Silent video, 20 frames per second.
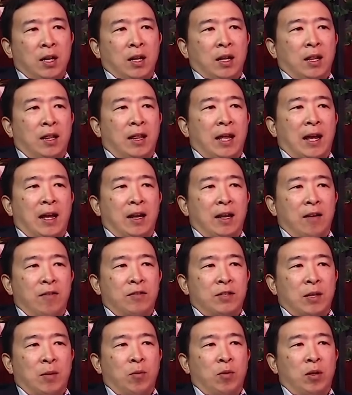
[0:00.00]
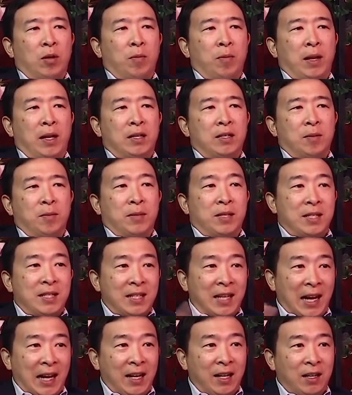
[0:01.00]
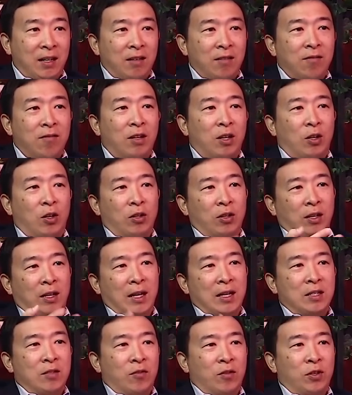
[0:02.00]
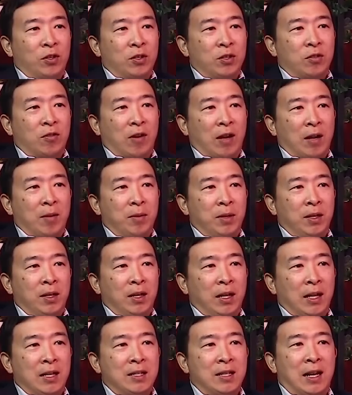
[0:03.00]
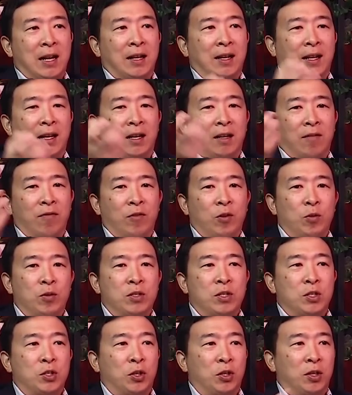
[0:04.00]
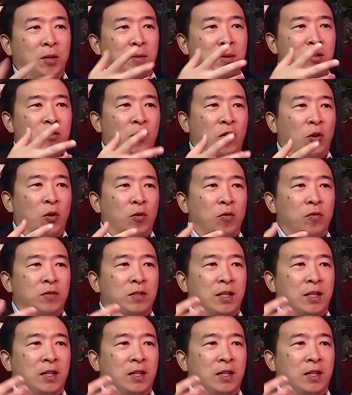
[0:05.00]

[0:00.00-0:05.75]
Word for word: that if someone makes a mistake along the lines of what you're describing, it's not like viewers desert them in droves.